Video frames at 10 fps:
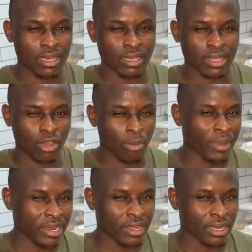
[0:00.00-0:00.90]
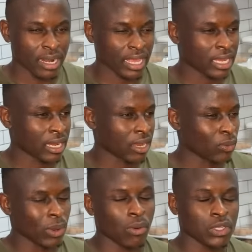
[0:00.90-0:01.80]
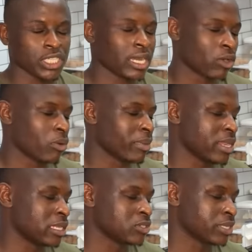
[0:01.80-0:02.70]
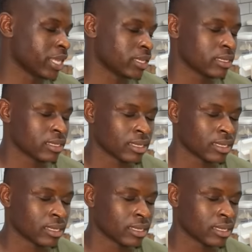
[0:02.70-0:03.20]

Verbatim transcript: the comedian, like uh, we were watching a comedian today,